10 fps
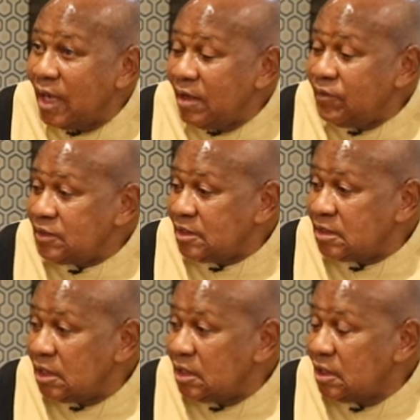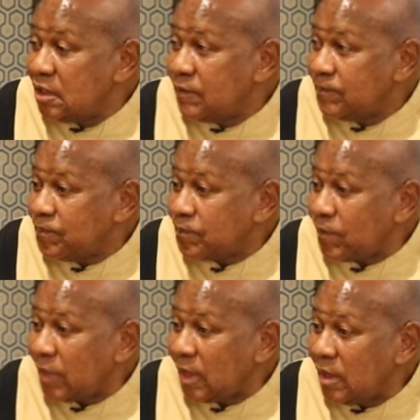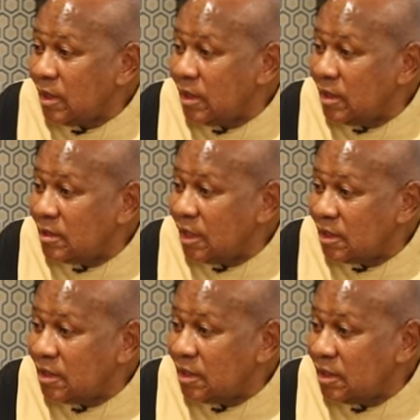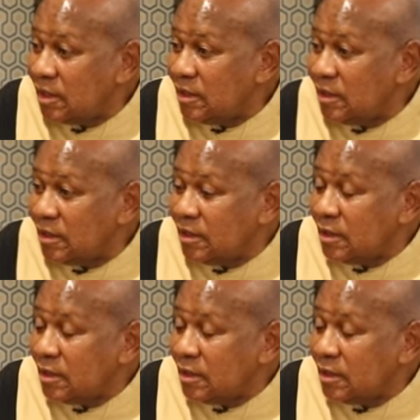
uh, life is a journey, and that uh,